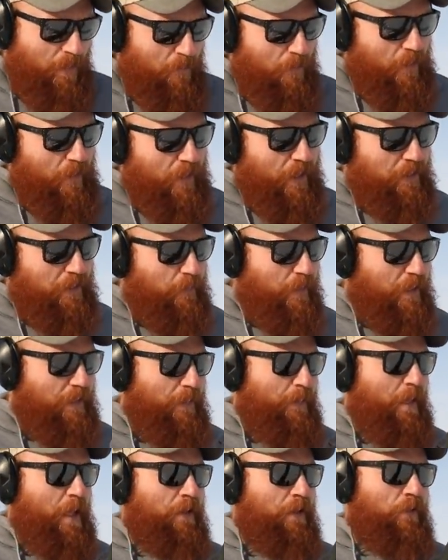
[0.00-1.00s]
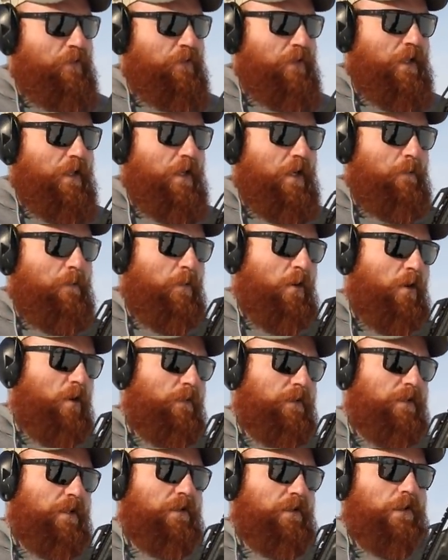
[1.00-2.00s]
Part of that's because I'm not used to the gun, part
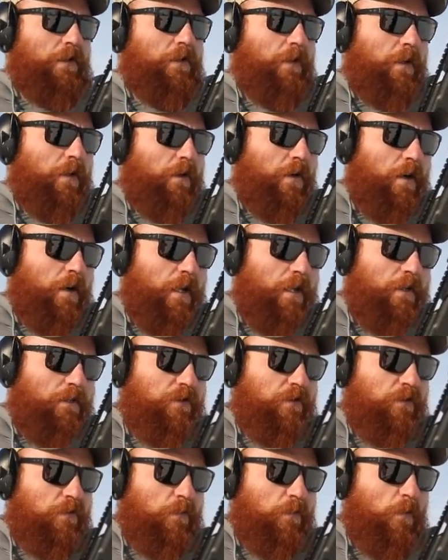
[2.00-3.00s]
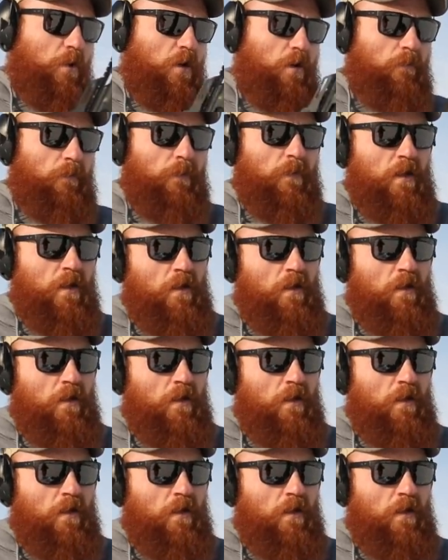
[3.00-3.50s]
of it's because the trigger guard is too small.